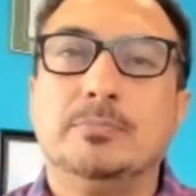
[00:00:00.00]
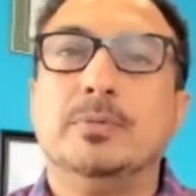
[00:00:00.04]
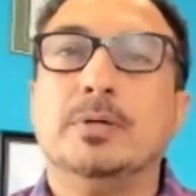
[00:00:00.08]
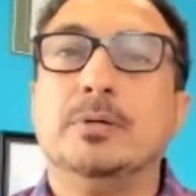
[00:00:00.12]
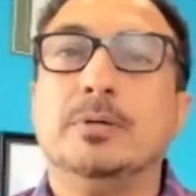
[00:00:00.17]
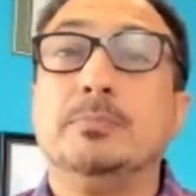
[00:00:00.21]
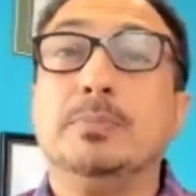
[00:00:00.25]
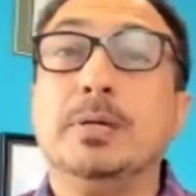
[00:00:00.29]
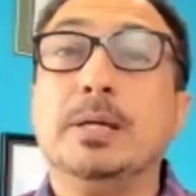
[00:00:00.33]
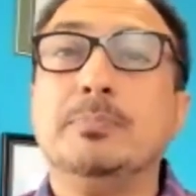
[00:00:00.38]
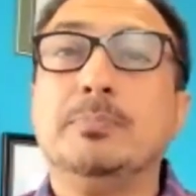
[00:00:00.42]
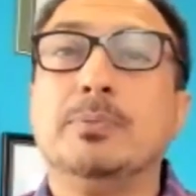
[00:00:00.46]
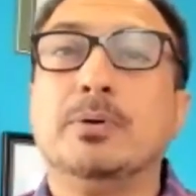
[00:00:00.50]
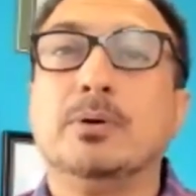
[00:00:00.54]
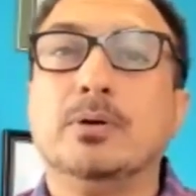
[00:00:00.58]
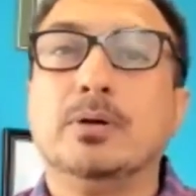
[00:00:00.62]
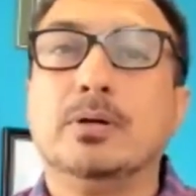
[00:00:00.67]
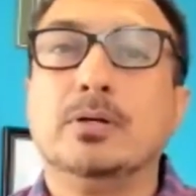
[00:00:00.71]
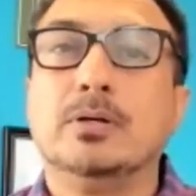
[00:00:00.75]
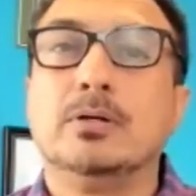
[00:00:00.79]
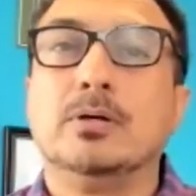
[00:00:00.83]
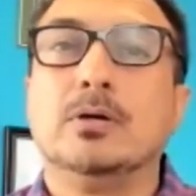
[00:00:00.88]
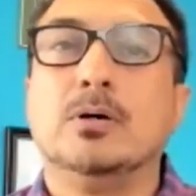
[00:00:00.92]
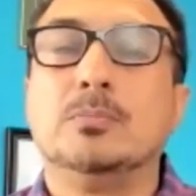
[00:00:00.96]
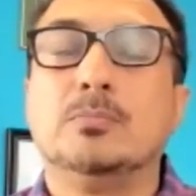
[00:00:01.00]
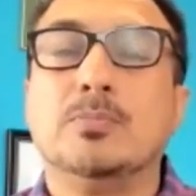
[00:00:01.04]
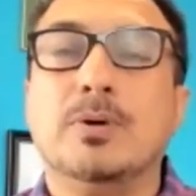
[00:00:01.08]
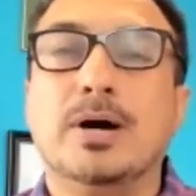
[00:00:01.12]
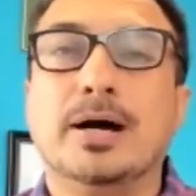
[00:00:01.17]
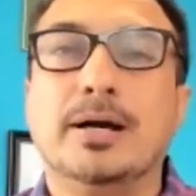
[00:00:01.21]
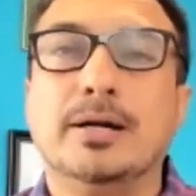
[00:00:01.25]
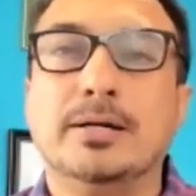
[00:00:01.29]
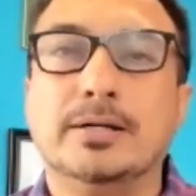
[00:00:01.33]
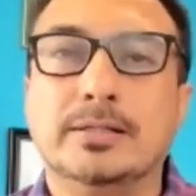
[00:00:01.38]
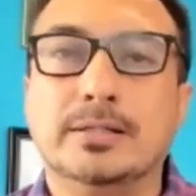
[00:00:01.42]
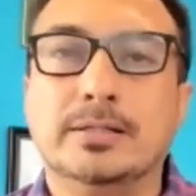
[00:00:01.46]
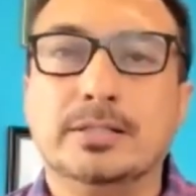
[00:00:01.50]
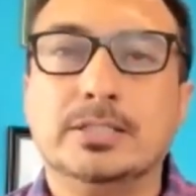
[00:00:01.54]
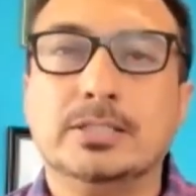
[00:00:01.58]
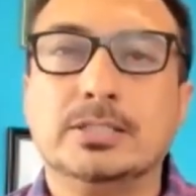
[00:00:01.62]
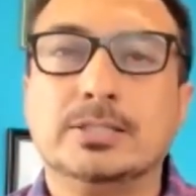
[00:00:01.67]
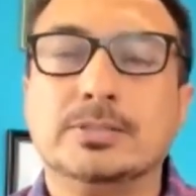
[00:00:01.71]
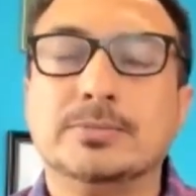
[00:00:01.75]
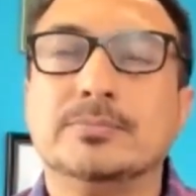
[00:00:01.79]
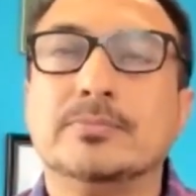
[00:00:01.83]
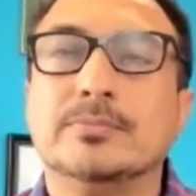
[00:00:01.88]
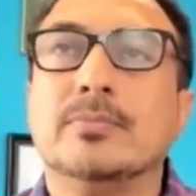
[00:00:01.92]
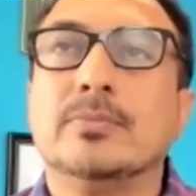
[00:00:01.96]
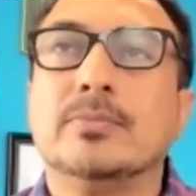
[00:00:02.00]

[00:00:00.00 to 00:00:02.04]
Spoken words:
But people or partners